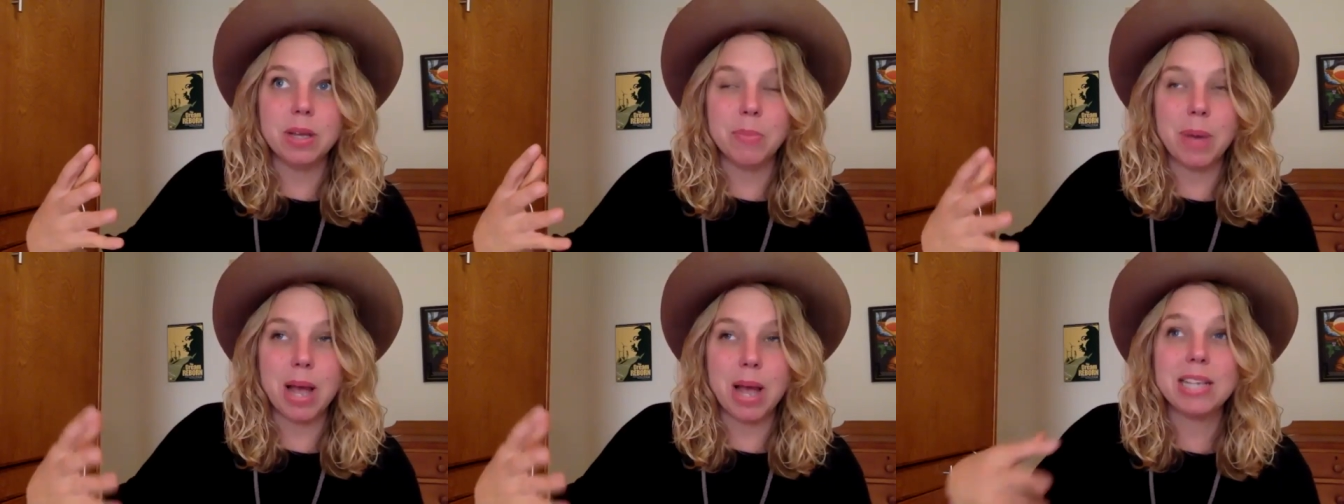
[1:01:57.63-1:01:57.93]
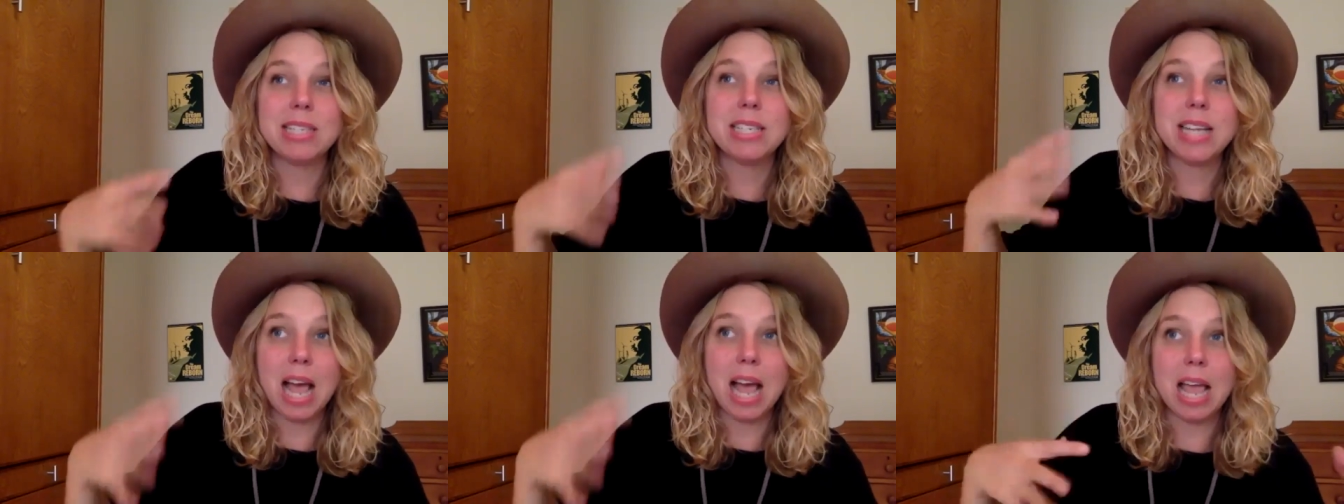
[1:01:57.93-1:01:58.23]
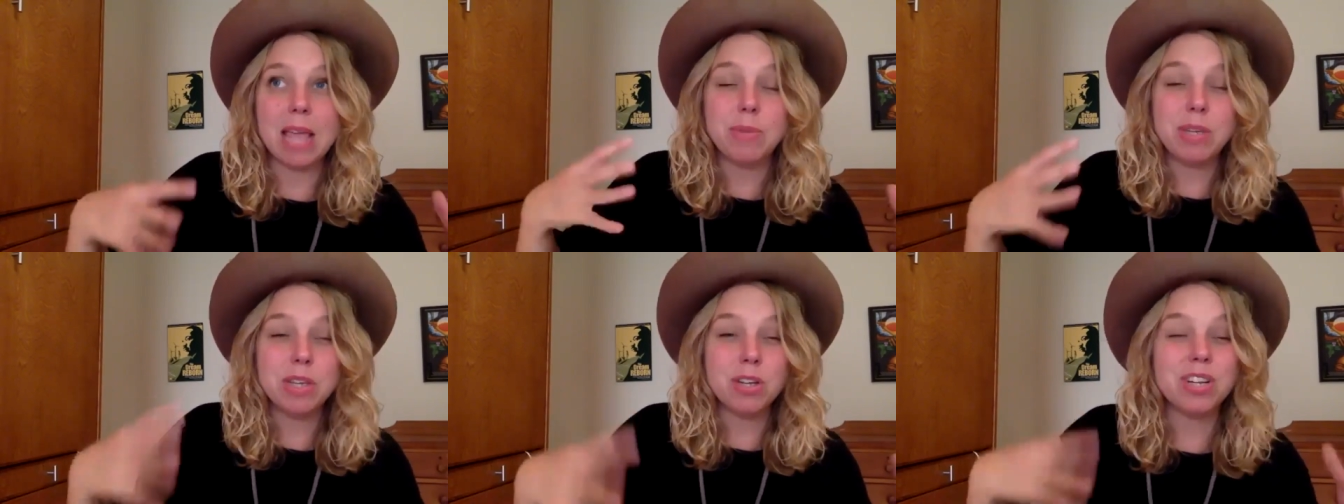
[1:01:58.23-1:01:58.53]
my
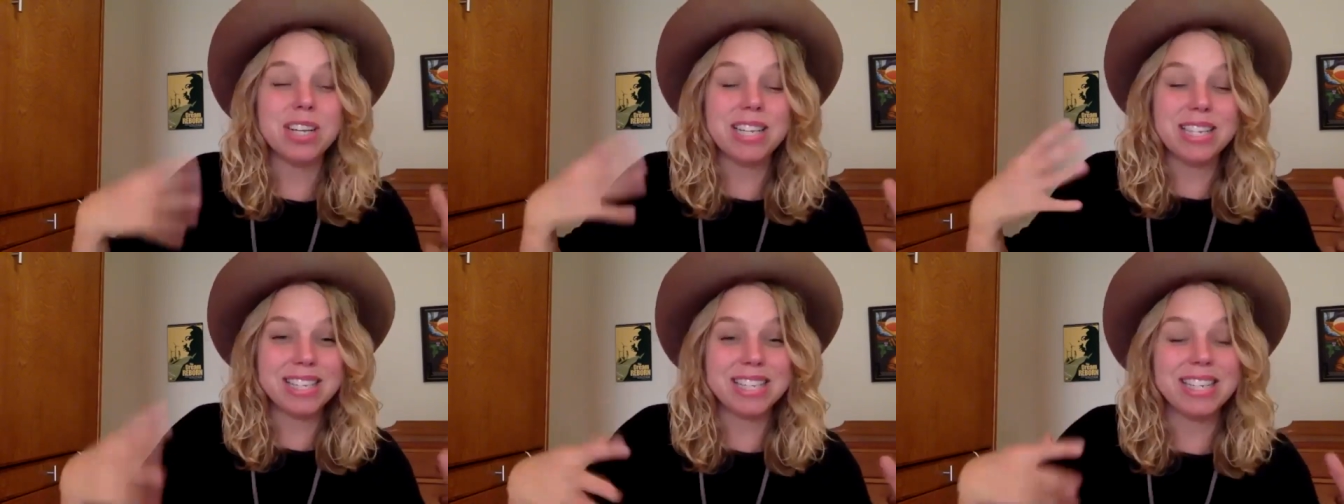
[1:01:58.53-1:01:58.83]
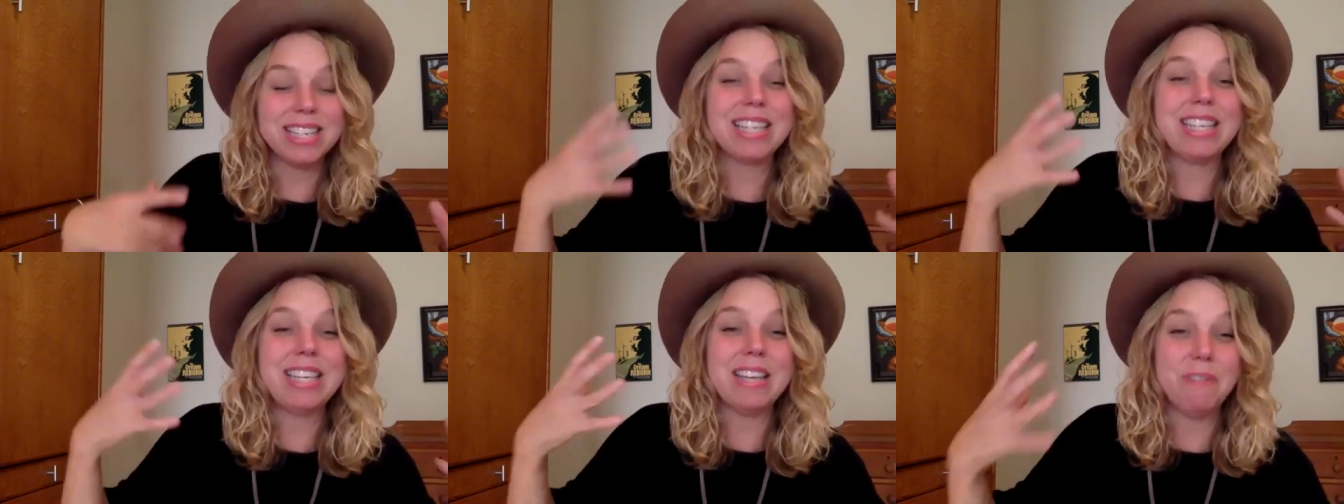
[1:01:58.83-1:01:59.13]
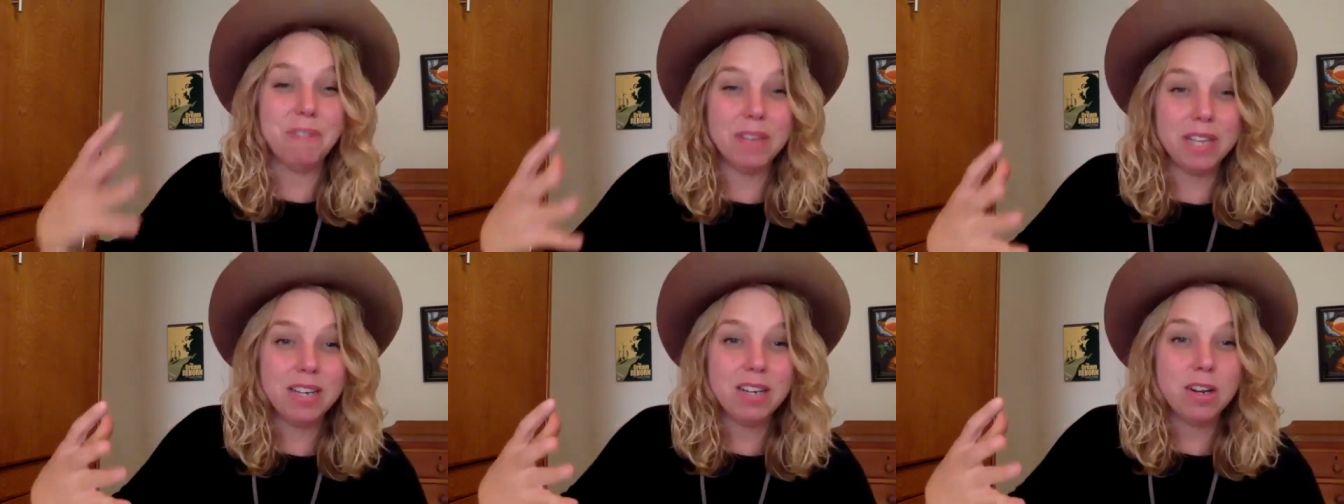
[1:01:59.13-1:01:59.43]
time here isn't a
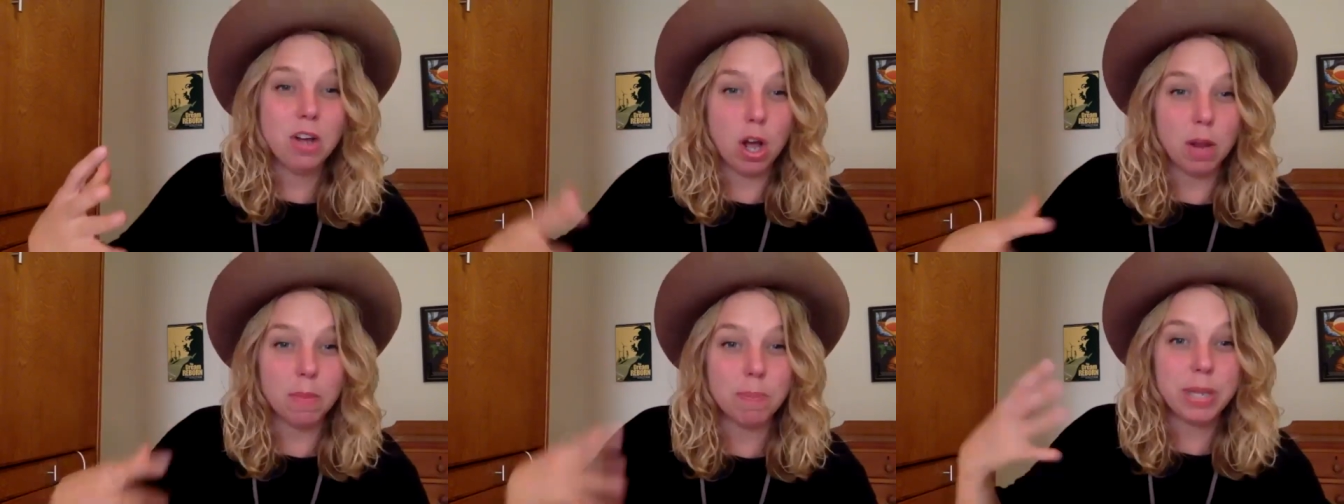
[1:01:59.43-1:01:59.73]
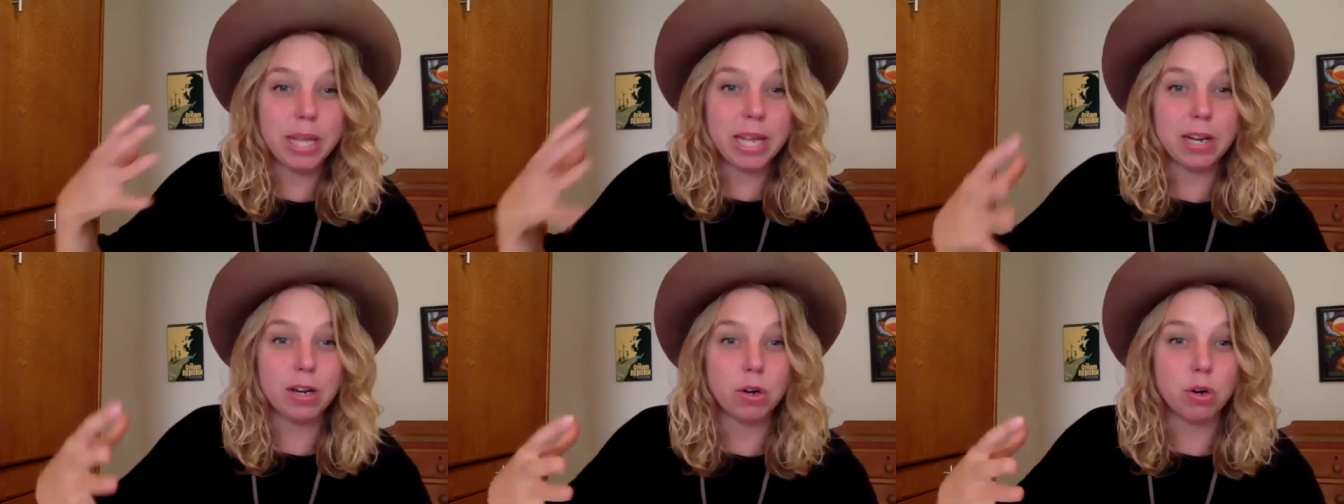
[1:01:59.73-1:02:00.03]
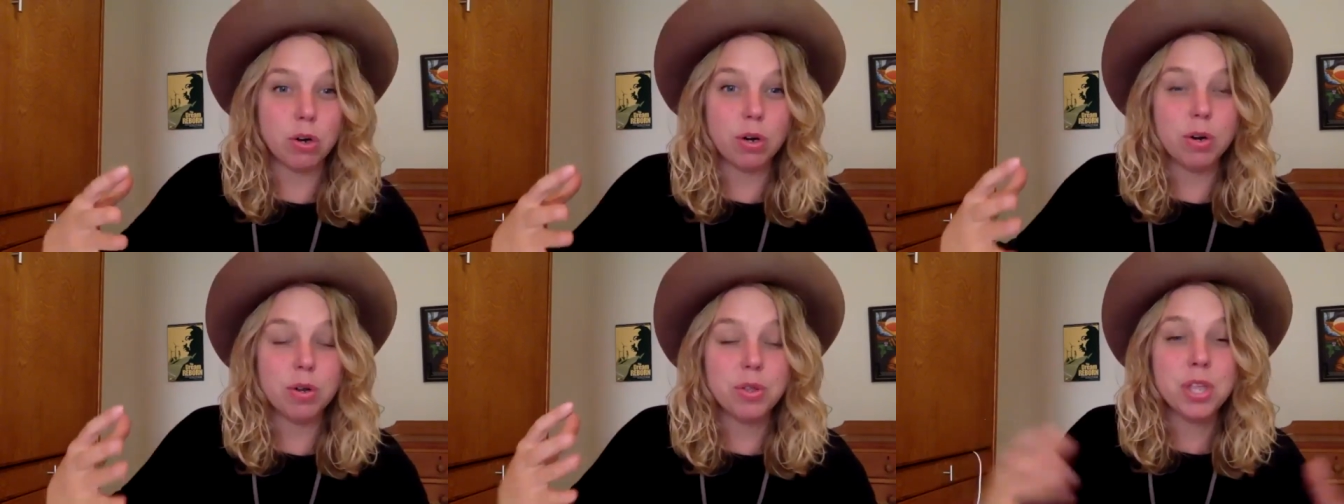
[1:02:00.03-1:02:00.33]
given on planet
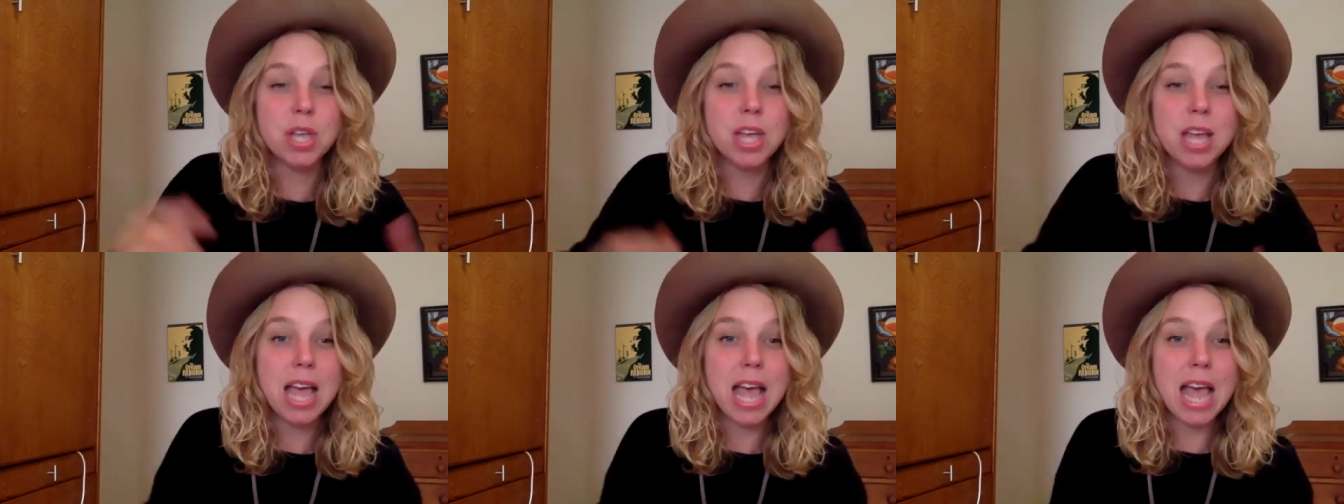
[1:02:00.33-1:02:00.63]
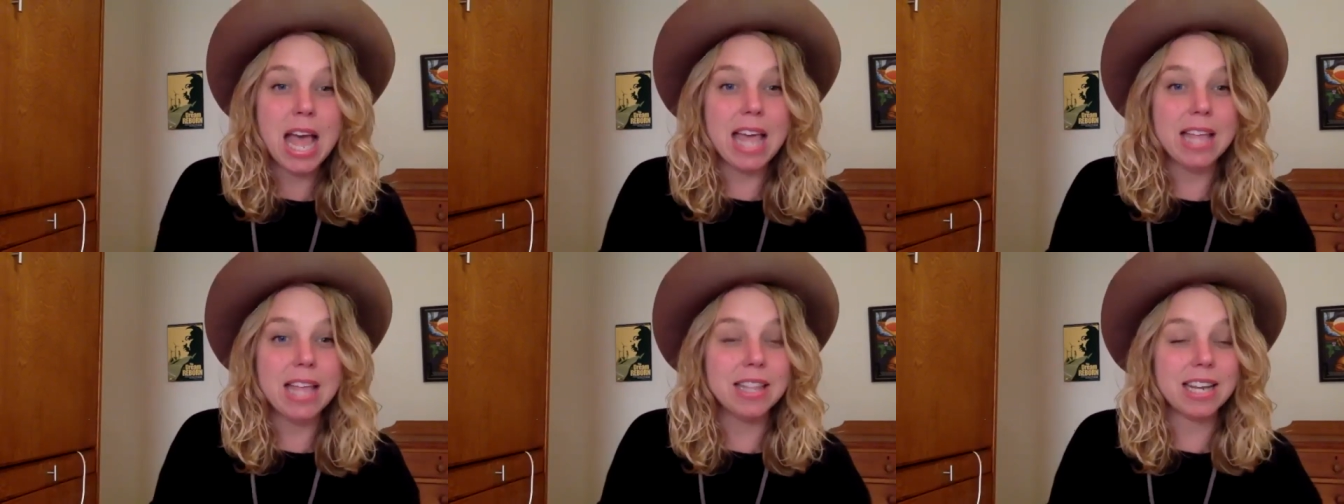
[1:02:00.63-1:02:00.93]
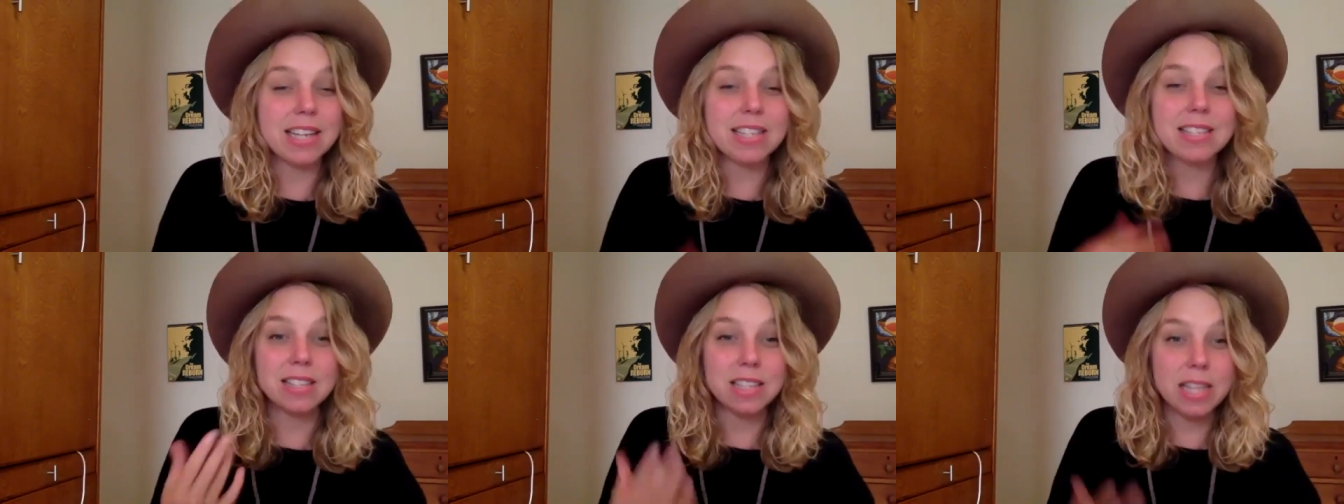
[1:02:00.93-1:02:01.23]
Earth, and
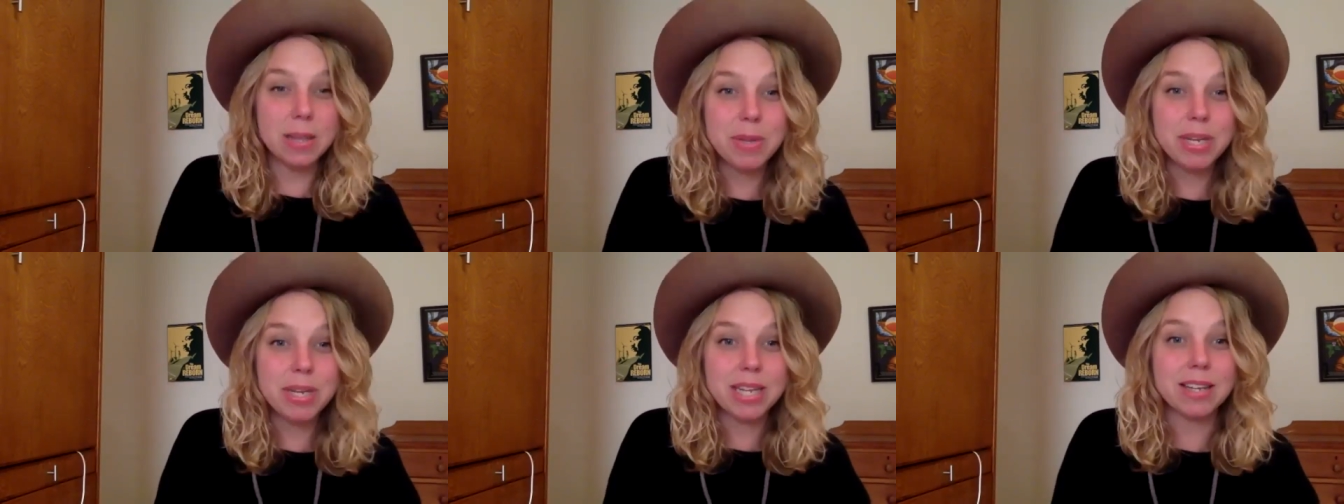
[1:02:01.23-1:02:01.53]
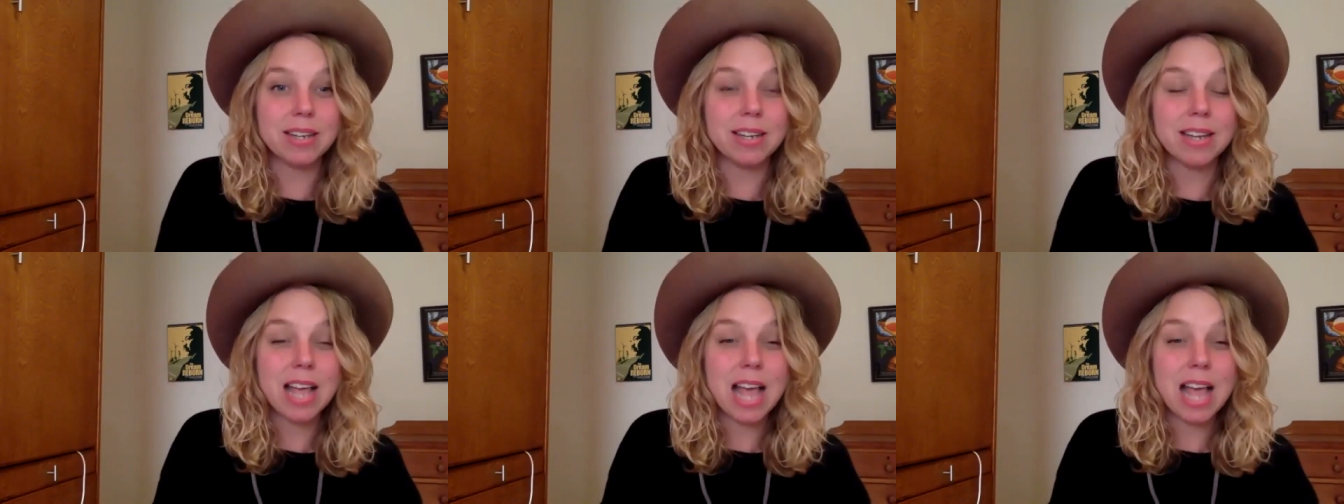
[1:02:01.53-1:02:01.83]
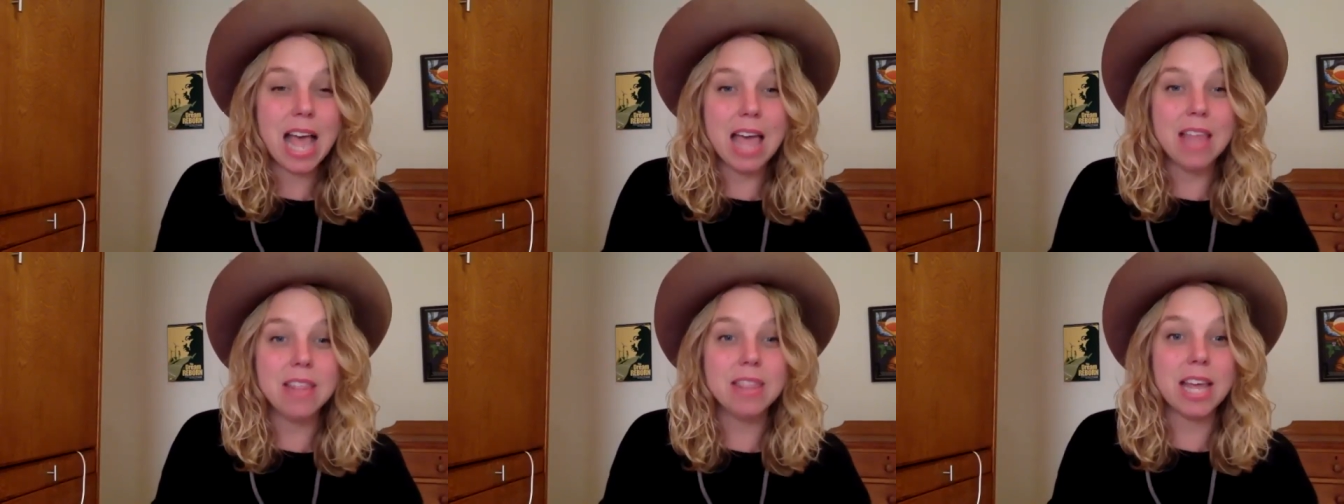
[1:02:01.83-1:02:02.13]
that it's limited,
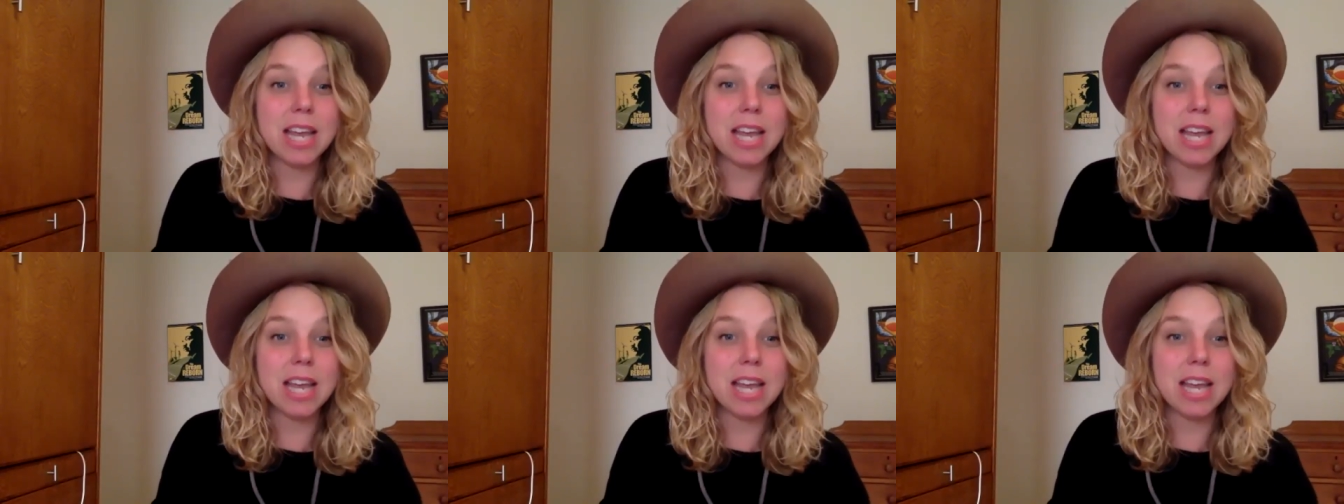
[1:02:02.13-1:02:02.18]
and